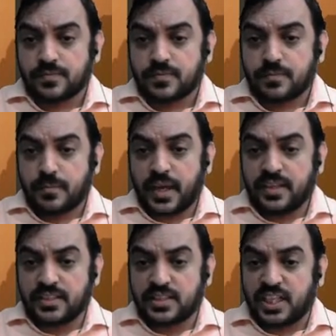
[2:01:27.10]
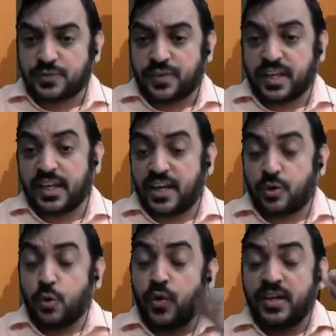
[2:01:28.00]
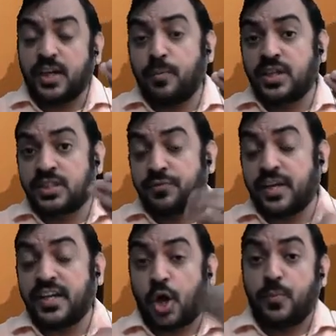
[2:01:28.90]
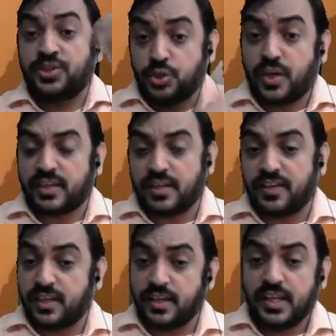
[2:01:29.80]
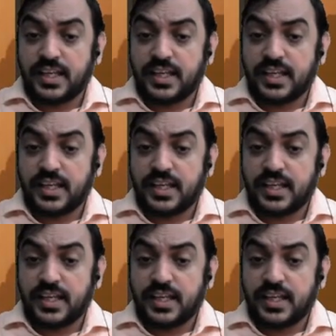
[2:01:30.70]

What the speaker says: minus risk-free rate over and above risk-free rate, how much you are giving,